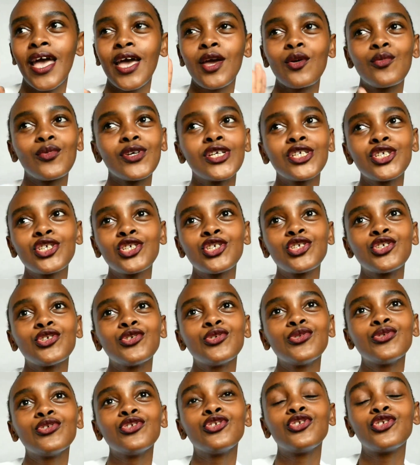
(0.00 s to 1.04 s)
I wish
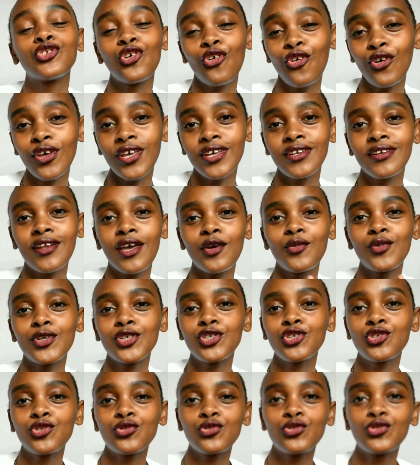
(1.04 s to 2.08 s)
you joy, and I
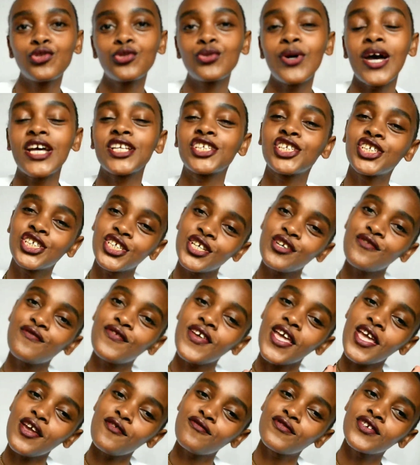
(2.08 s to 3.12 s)
wish you to
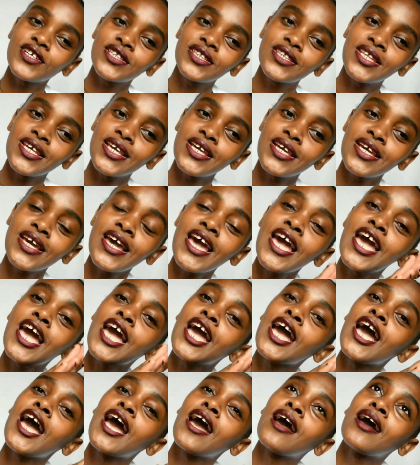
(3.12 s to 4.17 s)
achieve everything
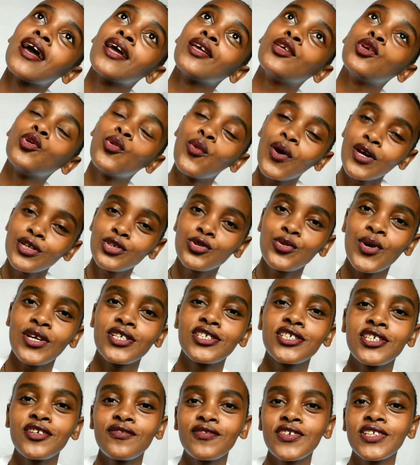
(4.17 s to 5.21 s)
you want to
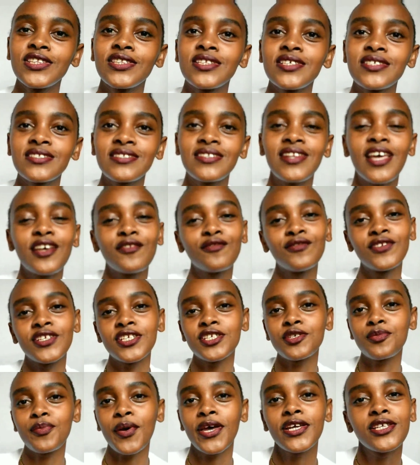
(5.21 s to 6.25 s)
achieve in this life,
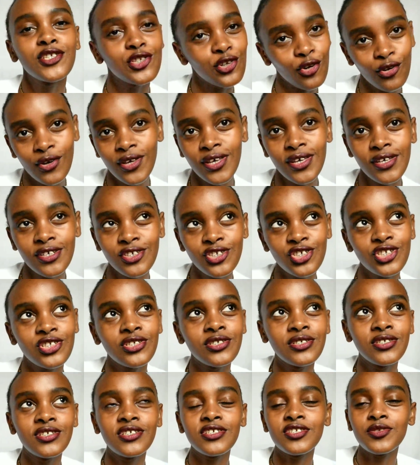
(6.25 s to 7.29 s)
despite your
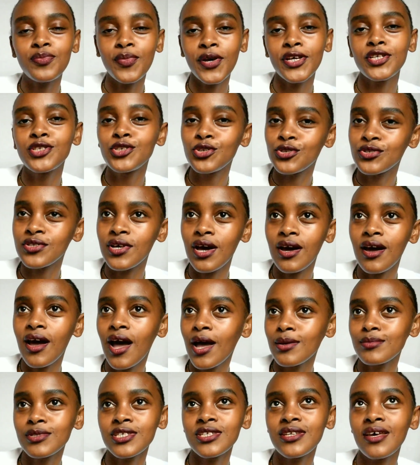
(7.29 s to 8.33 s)
age, despite your
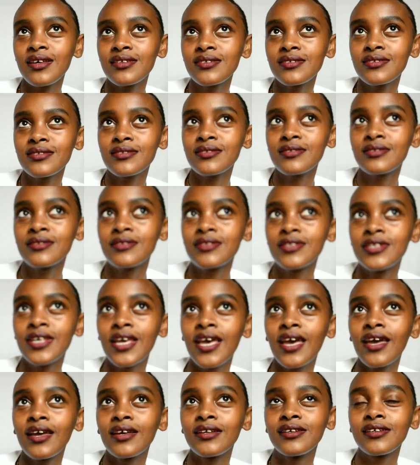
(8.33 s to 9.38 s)
circumstance.
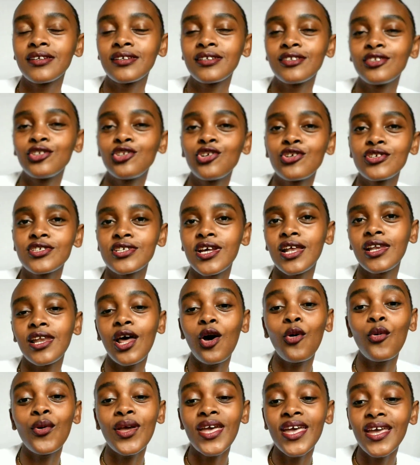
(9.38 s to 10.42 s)
And don't
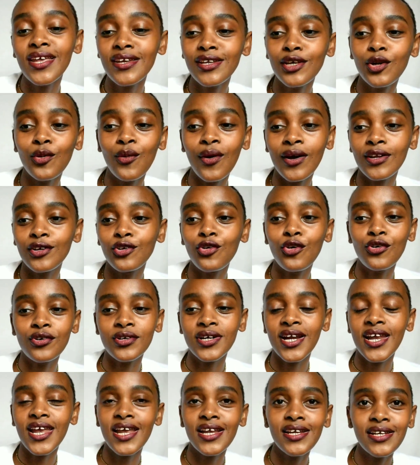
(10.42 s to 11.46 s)
allow anyone or
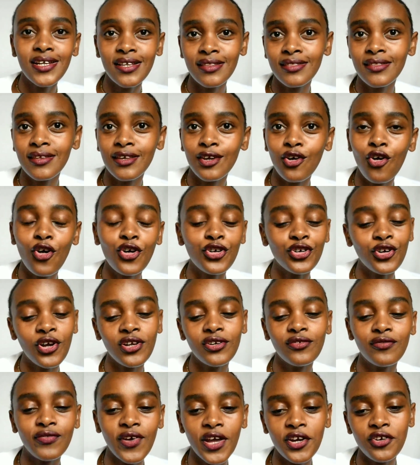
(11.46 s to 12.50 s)
anything or your
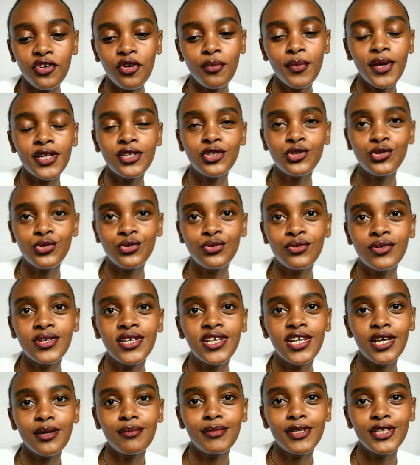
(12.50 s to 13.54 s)
environment to
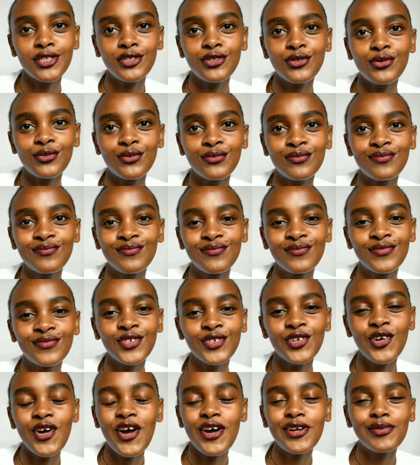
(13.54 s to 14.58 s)
limit you.
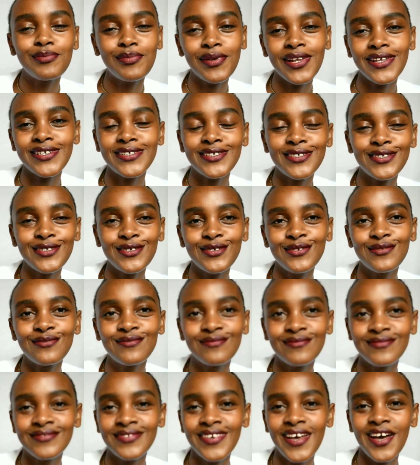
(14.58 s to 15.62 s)
God bless you.
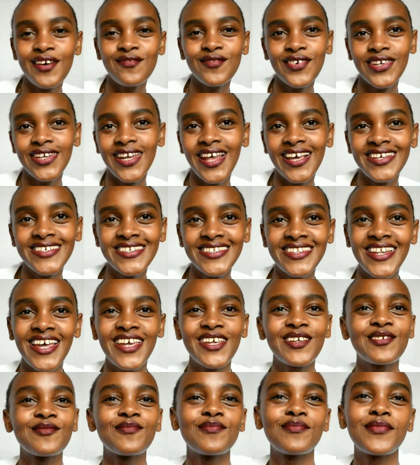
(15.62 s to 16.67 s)
Have a nice
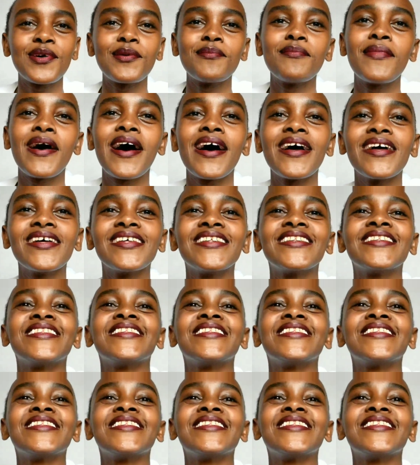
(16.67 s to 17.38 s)
time. Bye-bye.